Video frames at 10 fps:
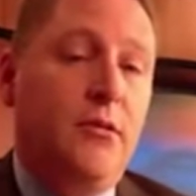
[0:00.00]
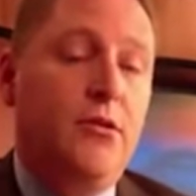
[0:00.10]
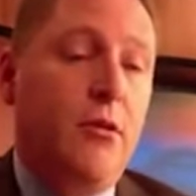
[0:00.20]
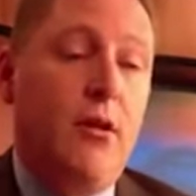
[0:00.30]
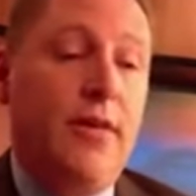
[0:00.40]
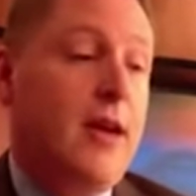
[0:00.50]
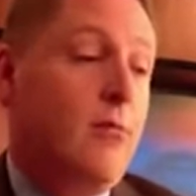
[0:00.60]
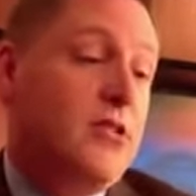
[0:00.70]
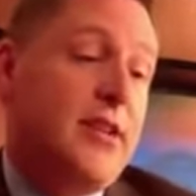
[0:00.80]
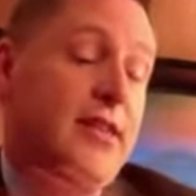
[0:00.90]
do all that at
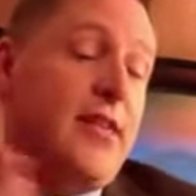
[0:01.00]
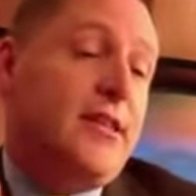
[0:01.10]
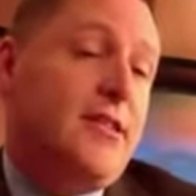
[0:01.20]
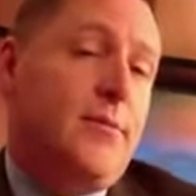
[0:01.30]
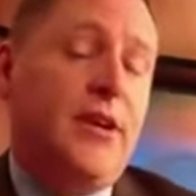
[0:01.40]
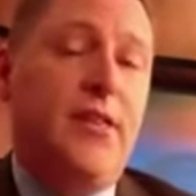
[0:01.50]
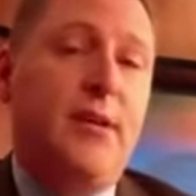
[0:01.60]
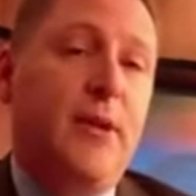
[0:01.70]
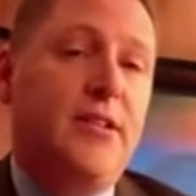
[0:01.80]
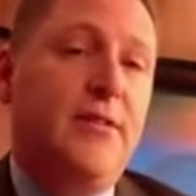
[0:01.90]
once. And I think that's the big
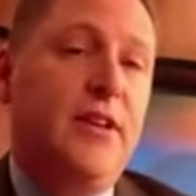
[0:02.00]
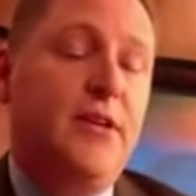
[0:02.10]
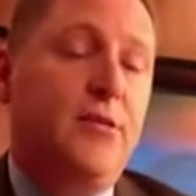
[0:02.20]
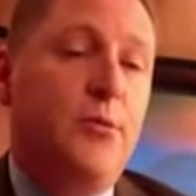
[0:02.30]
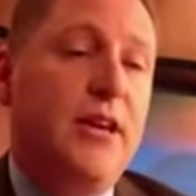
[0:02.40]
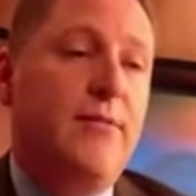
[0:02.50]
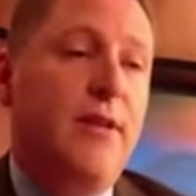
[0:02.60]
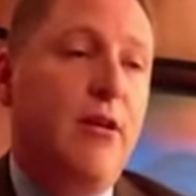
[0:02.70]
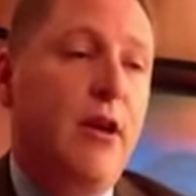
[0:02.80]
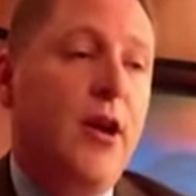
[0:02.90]
thing about TV news. We got to
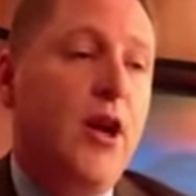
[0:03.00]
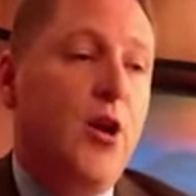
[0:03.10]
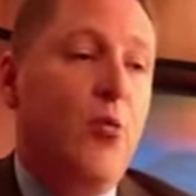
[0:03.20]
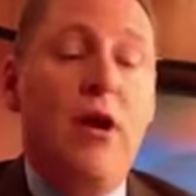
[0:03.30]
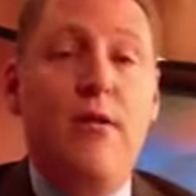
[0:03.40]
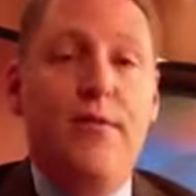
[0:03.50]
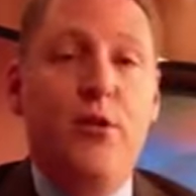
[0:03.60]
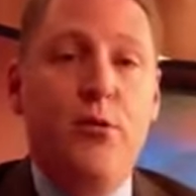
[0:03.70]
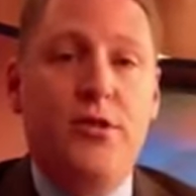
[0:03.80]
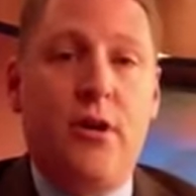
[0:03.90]
figure out where our
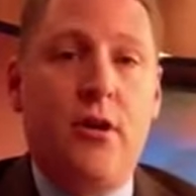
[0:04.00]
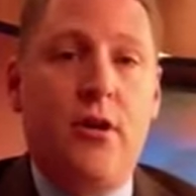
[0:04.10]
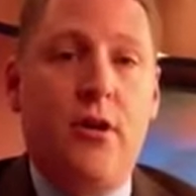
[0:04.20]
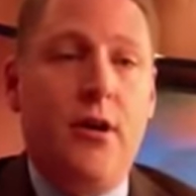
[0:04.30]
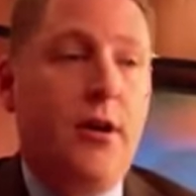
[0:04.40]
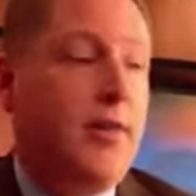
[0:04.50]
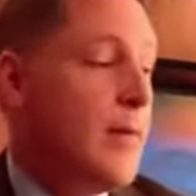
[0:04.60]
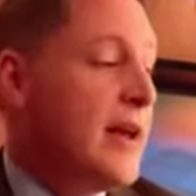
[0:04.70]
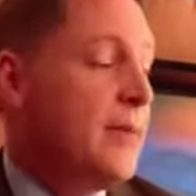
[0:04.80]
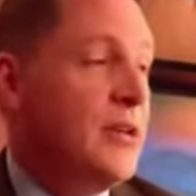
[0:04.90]
viewers are. They
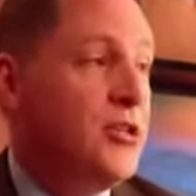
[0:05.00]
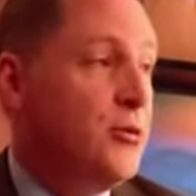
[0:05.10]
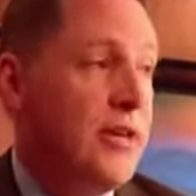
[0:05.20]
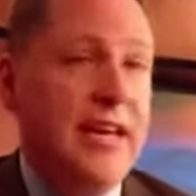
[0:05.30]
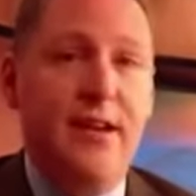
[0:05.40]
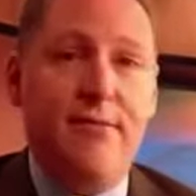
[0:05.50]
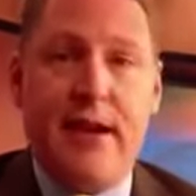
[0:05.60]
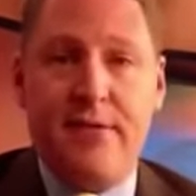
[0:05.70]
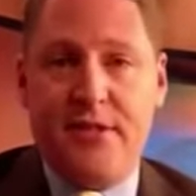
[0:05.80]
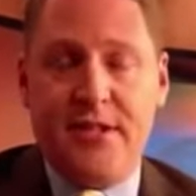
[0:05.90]
may not be tuning in at
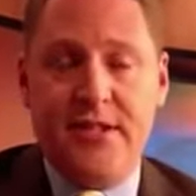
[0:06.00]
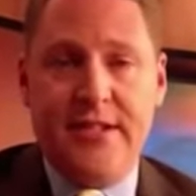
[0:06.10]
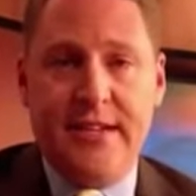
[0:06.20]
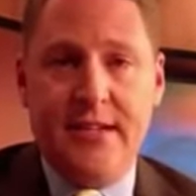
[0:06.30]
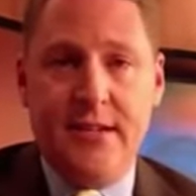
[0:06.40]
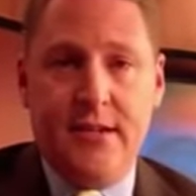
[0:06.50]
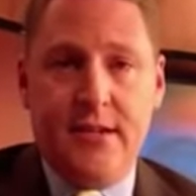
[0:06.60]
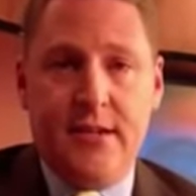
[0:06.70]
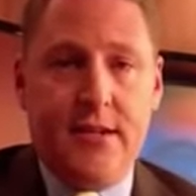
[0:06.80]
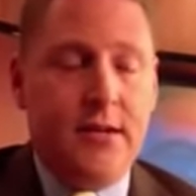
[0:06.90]
5, 6, and 10.
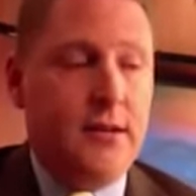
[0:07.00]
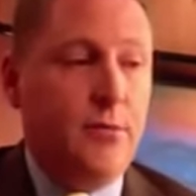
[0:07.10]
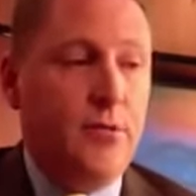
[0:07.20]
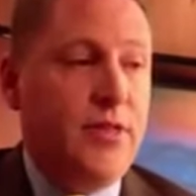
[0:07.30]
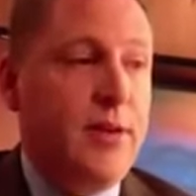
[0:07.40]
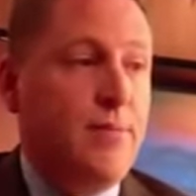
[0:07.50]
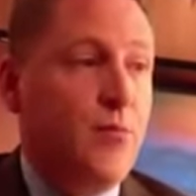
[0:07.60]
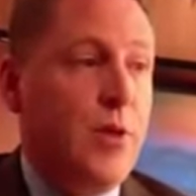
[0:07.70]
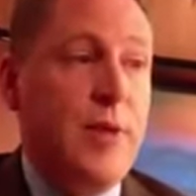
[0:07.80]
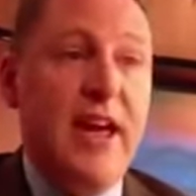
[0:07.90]

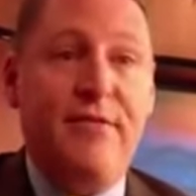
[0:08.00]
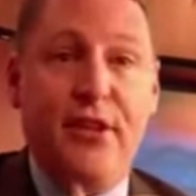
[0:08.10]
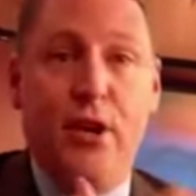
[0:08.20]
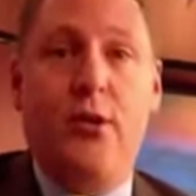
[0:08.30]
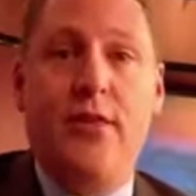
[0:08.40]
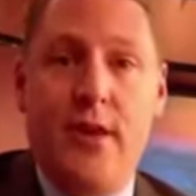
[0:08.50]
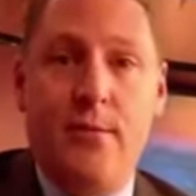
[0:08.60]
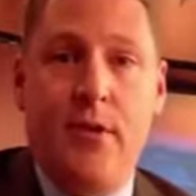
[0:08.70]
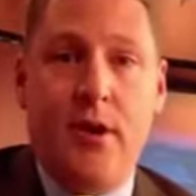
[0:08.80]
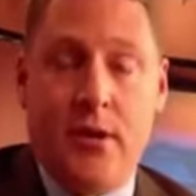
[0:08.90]
We may have to go to
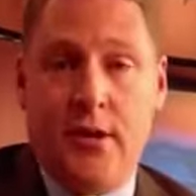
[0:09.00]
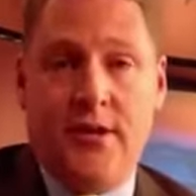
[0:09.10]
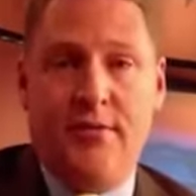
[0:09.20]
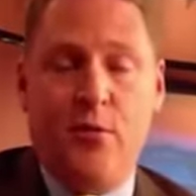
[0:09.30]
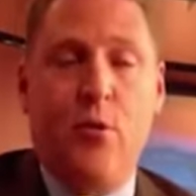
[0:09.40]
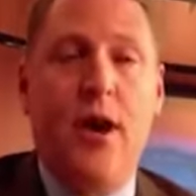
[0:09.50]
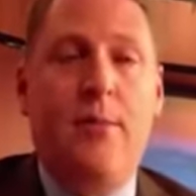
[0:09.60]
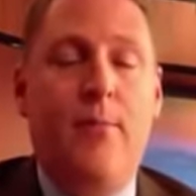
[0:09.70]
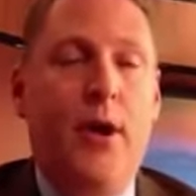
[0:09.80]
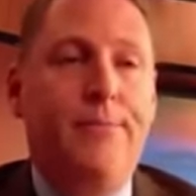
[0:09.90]
them a different way,
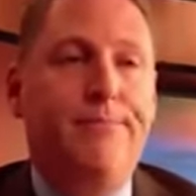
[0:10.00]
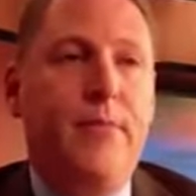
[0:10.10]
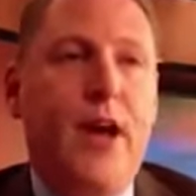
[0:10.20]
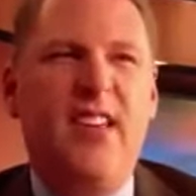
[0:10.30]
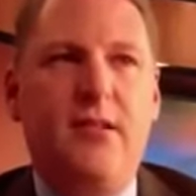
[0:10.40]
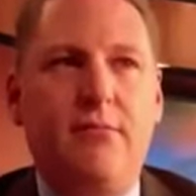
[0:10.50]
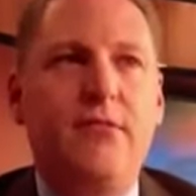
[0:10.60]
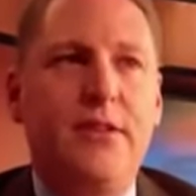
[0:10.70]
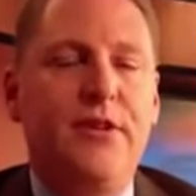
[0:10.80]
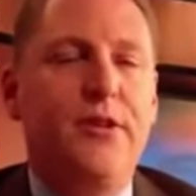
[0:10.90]
but I think
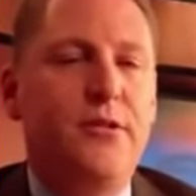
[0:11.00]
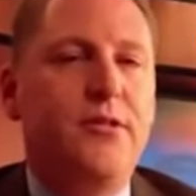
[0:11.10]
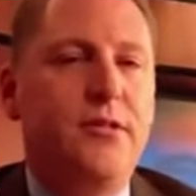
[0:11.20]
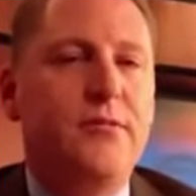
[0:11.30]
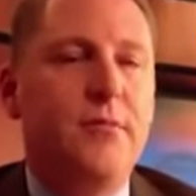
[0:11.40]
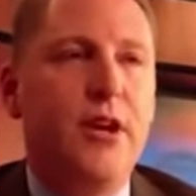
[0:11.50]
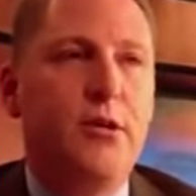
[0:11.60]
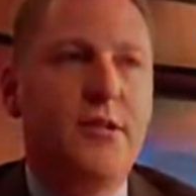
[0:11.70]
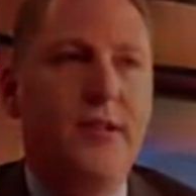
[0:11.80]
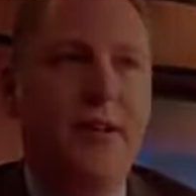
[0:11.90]
TV news is here
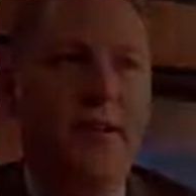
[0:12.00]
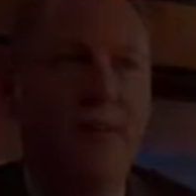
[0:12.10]
to stay.